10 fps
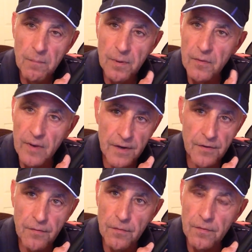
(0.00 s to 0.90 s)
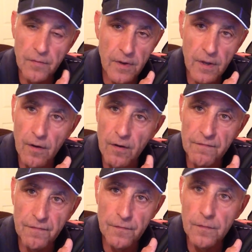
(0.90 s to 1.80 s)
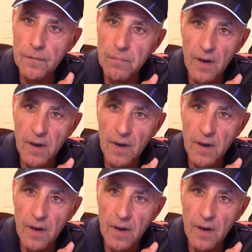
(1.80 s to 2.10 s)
Beretta or Krieghoff or